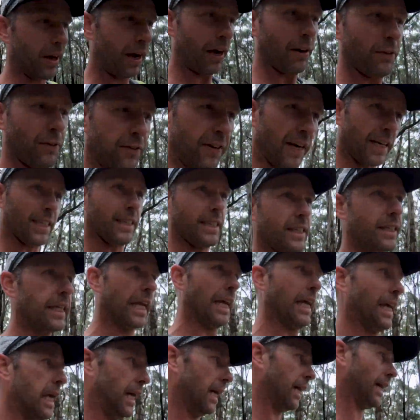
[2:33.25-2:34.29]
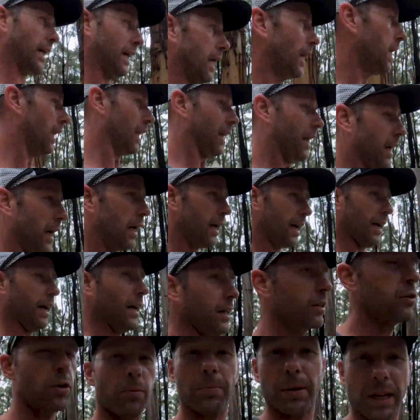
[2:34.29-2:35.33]
I find is,
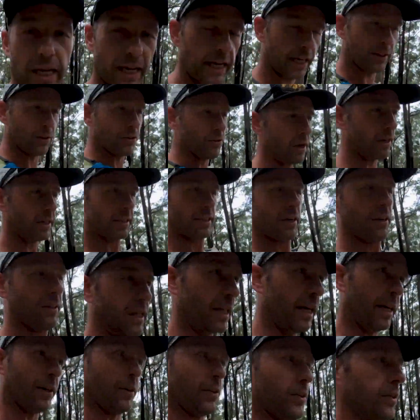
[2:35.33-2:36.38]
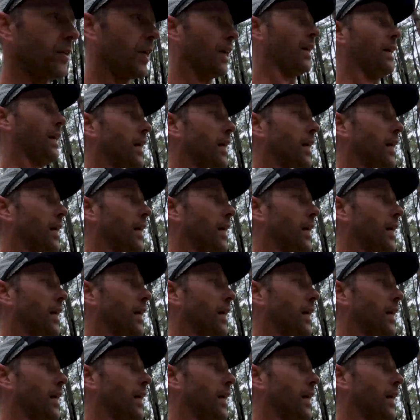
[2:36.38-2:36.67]
don't be a hero running down the hills.